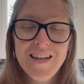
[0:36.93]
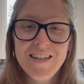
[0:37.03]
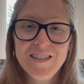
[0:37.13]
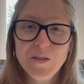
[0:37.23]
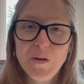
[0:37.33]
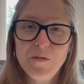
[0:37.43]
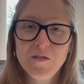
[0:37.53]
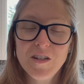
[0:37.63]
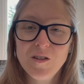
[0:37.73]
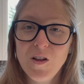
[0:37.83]
And so I've
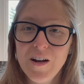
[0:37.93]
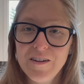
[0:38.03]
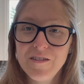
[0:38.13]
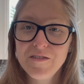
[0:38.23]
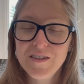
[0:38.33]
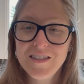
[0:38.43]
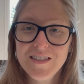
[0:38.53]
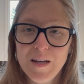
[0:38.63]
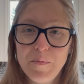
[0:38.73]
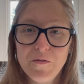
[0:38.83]
done a lot of this
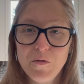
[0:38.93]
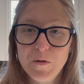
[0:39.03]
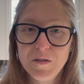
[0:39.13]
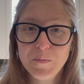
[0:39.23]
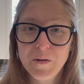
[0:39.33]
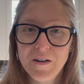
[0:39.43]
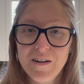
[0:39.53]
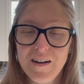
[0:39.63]
type of coursework